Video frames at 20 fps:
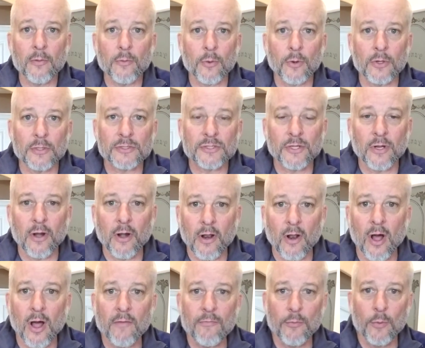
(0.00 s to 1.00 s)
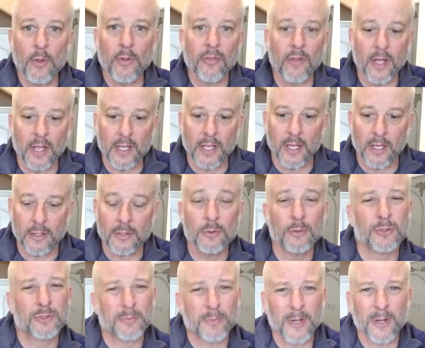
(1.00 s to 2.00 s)
We're going to start off with a
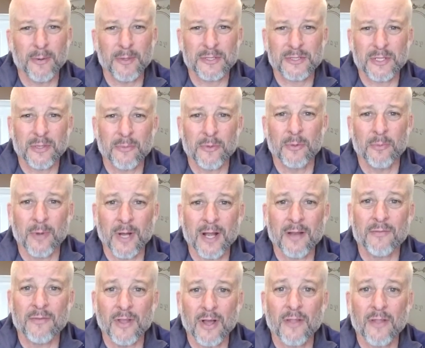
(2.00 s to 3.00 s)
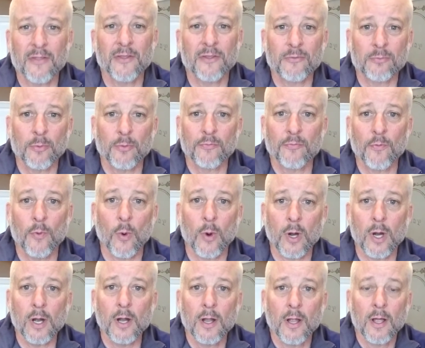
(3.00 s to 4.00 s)
cool experiment. Some of you might have done this
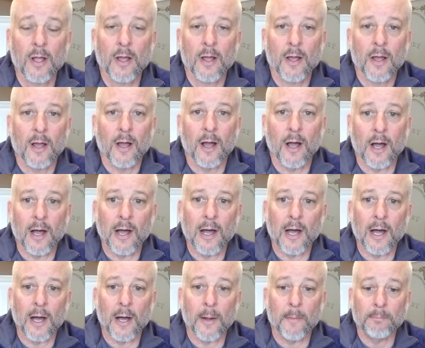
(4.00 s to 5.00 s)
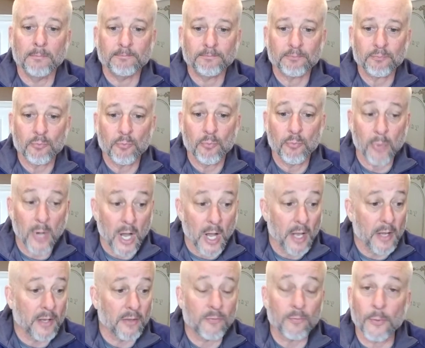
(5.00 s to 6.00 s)
before.
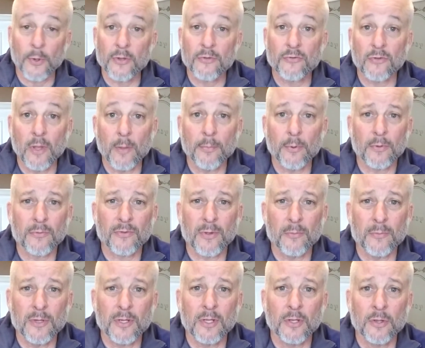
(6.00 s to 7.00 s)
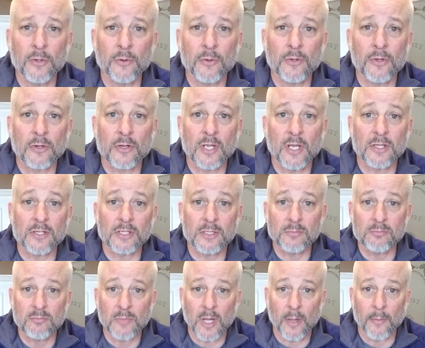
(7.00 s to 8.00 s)
But it's pretty simple, something you can do in your
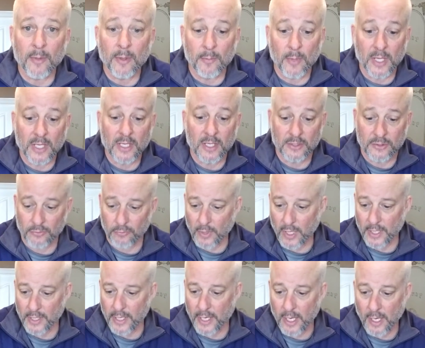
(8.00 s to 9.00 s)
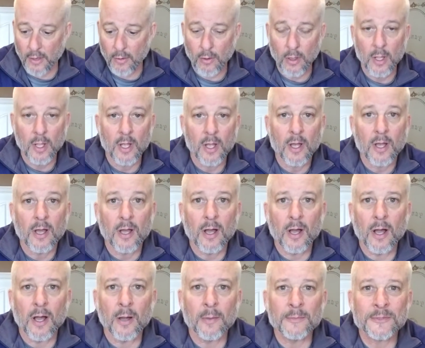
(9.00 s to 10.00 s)
kitchen. I'm in my kitchen right now.
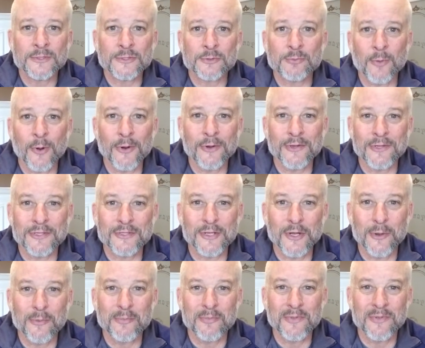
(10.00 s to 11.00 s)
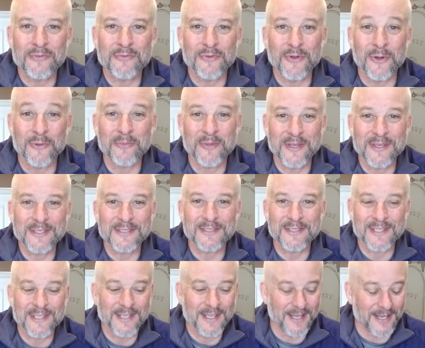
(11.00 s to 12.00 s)
Mrs. Martin is helping me film this.